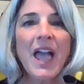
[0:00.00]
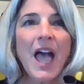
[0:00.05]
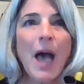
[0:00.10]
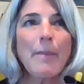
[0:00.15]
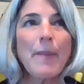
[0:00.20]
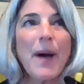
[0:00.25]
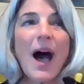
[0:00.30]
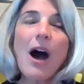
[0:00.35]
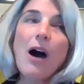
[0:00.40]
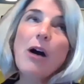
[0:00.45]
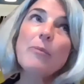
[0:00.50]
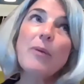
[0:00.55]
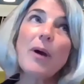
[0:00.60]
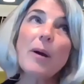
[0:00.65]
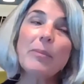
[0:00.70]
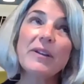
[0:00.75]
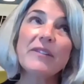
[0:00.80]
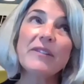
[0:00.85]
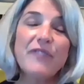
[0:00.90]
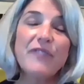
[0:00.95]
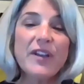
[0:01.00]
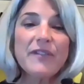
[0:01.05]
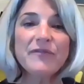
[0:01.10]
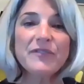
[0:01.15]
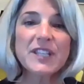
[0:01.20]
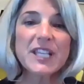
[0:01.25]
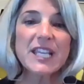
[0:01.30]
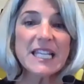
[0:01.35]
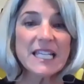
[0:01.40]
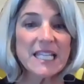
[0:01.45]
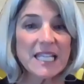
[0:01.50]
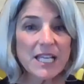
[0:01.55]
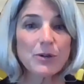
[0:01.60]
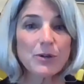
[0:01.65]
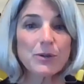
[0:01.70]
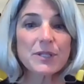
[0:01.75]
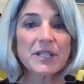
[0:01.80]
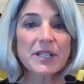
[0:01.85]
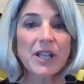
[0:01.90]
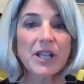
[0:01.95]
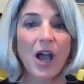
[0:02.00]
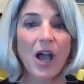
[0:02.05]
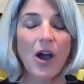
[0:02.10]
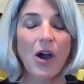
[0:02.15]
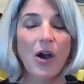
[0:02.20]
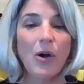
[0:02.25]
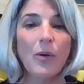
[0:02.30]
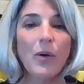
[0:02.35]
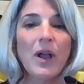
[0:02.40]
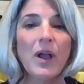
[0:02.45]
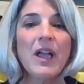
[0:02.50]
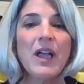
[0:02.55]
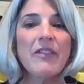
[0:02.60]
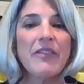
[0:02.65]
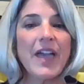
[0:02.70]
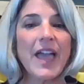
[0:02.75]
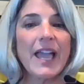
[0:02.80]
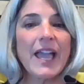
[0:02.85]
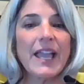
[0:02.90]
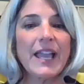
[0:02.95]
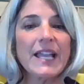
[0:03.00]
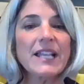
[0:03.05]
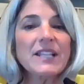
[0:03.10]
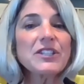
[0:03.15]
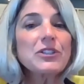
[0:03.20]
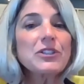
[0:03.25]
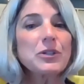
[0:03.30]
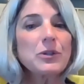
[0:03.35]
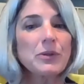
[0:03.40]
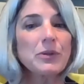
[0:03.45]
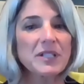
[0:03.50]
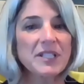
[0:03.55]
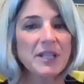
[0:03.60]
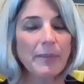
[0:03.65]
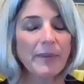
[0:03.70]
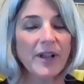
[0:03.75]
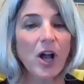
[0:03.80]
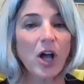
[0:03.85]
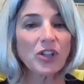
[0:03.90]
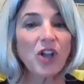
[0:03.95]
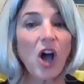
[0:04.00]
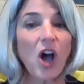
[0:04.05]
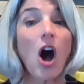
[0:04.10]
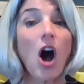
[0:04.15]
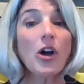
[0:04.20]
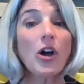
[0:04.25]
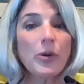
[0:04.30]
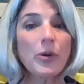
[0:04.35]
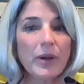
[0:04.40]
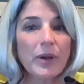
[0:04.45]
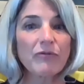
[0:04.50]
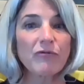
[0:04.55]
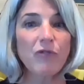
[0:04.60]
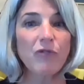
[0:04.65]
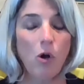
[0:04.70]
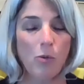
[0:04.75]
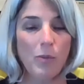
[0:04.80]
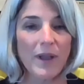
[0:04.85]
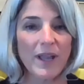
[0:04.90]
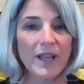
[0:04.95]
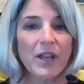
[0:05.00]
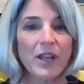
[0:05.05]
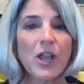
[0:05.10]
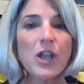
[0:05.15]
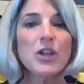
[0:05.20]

About probably 15 years ago, they instituted something called auto enrollment.